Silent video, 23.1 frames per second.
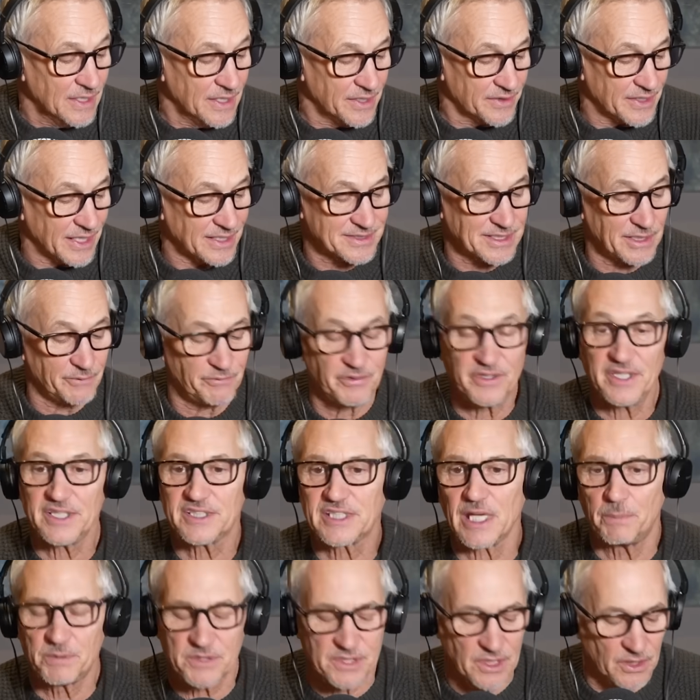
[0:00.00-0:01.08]
That's it for this
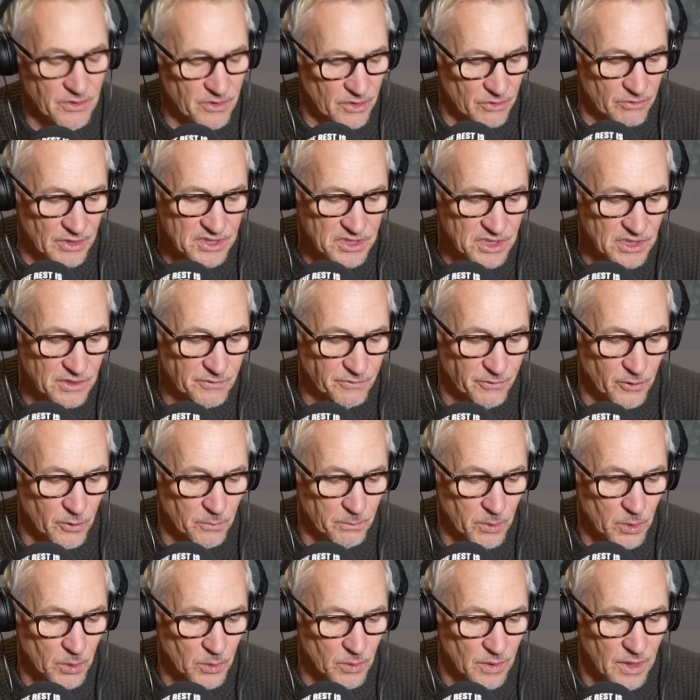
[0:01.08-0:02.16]
episode of The Rest is
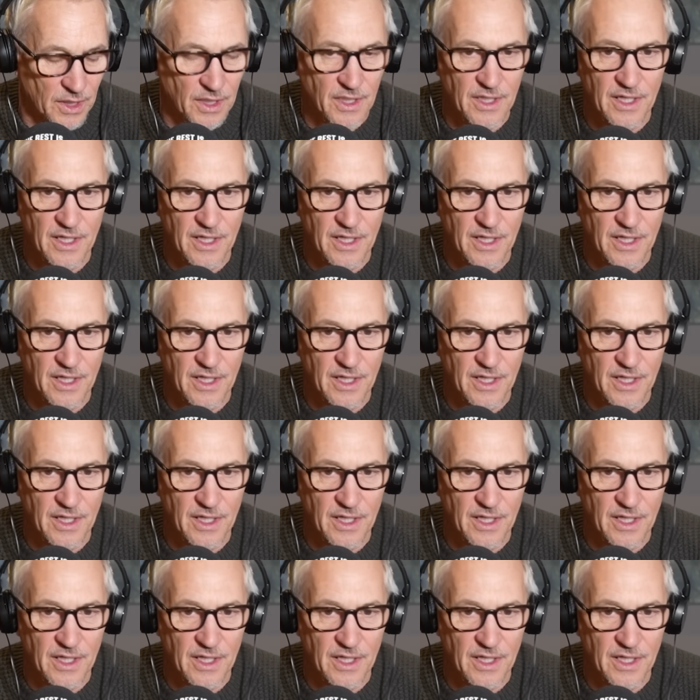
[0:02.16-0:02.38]
Football.